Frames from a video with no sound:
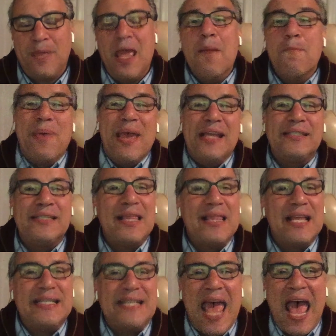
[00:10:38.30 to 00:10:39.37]
Based on
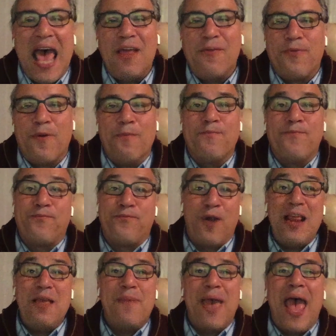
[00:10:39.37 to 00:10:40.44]
the data from
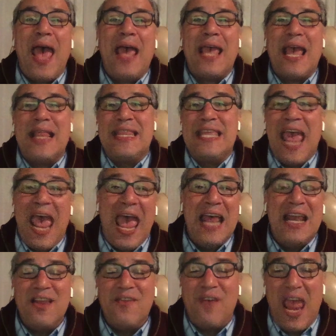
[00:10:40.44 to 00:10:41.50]
Freddie Mac at the
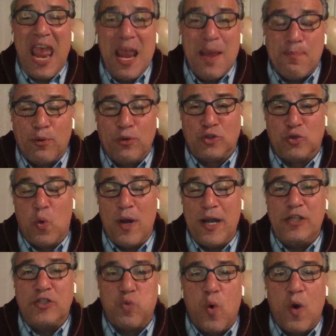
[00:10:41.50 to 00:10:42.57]
end of April
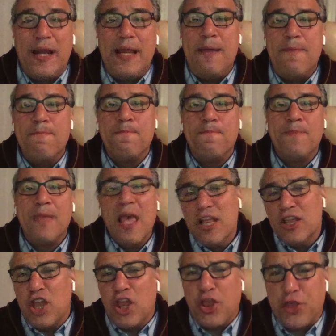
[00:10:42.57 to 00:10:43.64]
2020,
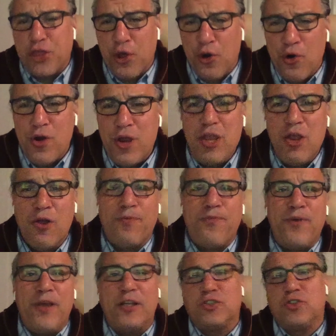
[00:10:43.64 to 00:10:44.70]
the 30-year
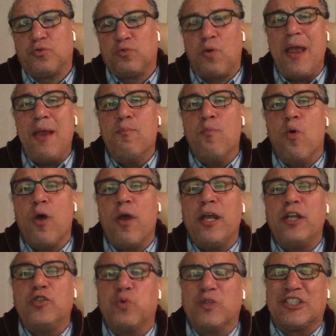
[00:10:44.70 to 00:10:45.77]
fixed rate
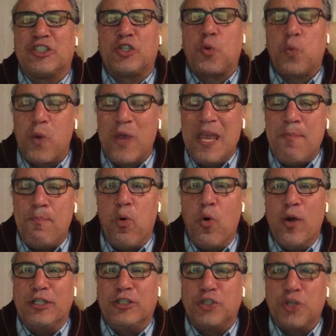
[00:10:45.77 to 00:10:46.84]
mortgage was
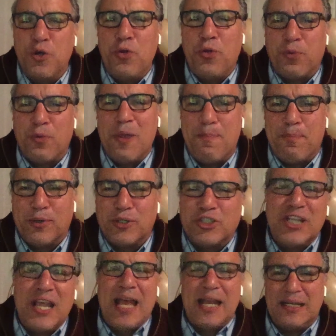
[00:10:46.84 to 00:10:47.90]

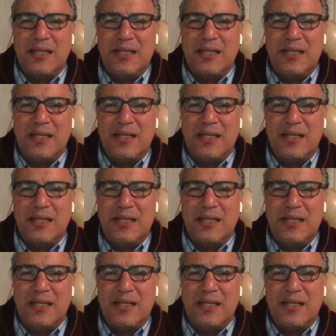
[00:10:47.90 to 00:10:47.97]
3.23%.